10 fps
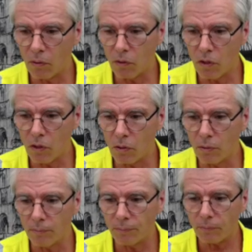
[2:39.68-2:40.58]

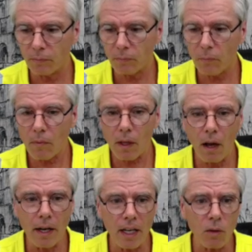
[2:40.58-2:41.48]
to
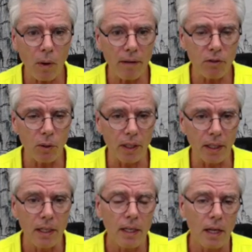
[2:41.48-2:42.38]
another way of doing
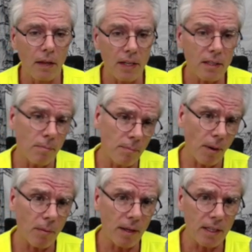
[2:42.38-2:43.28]
it. These are,
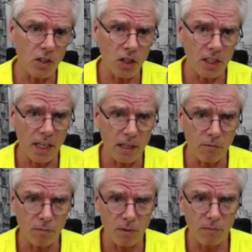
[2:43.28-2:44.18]
by the way, these are just taken
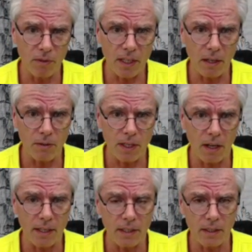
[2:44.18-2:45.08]
from some videos that
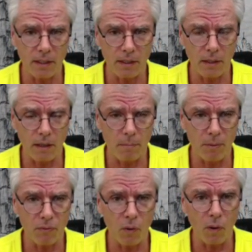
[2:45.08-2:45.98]
I did
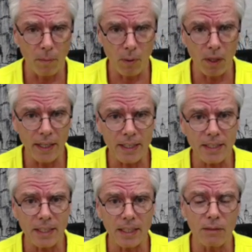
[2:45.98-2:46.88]
before. I'll put links
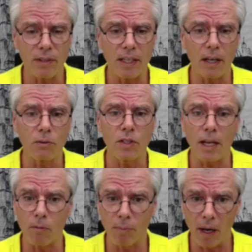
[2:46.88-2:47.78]
to these videos
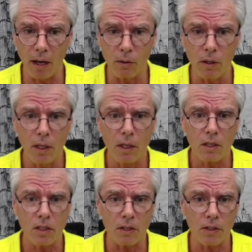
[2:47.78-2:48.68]
down below
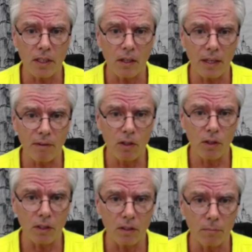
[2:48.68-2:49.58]
so you can go and have a
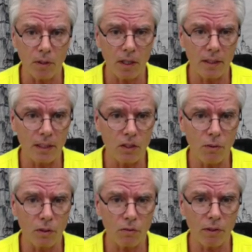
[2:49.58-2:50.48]
look at them because I did
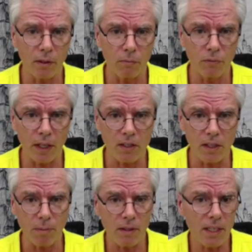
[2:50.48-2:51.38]
2 or 3 on
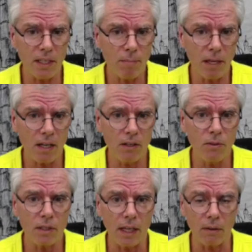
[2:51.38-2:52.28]
fixings, but this has been
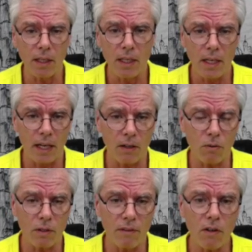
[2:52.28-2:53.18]
glued down, and of
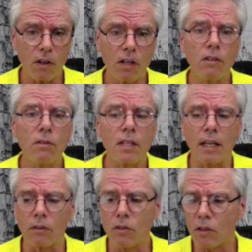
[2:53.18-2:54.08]
course if you've got glued
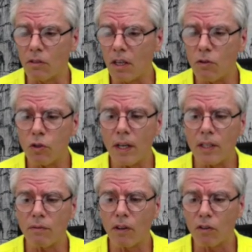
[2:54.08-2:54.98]
down you've got no
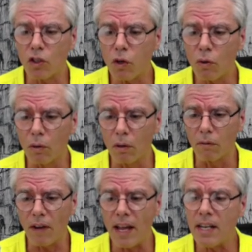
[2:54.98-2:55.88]
transfer at all
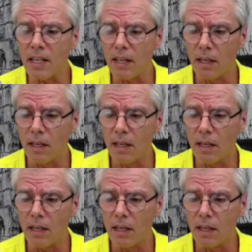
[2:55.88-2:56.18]
of any